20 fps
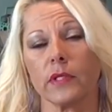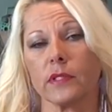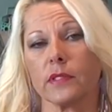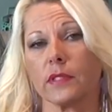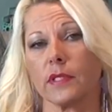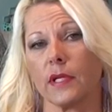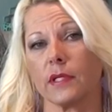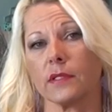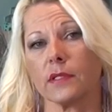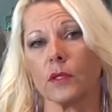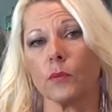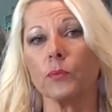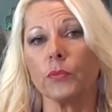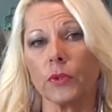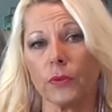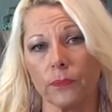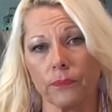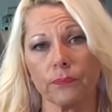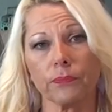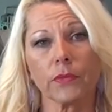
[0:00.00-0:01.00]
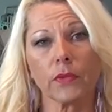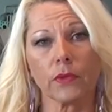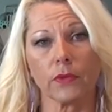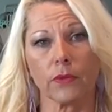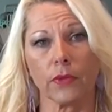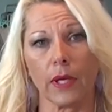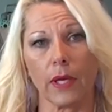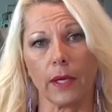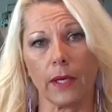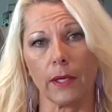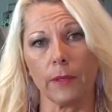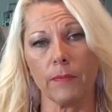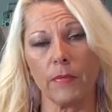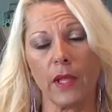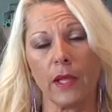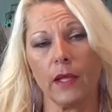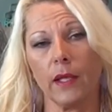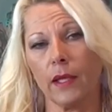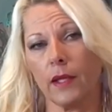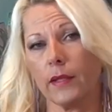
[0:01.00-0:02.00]
It's that simple, okay?
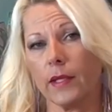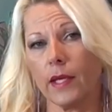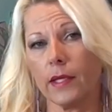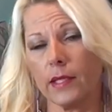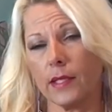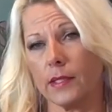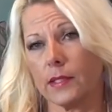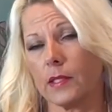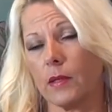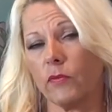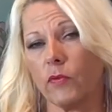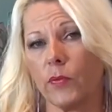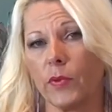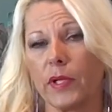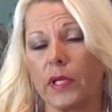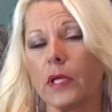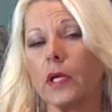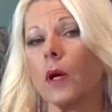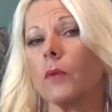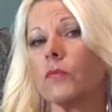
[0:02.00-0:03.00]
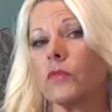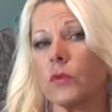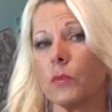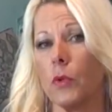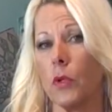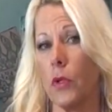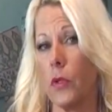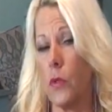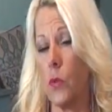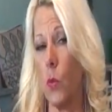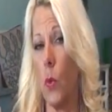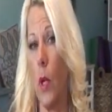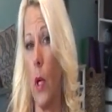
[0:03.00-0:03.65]
And that keeps everybody comfortable as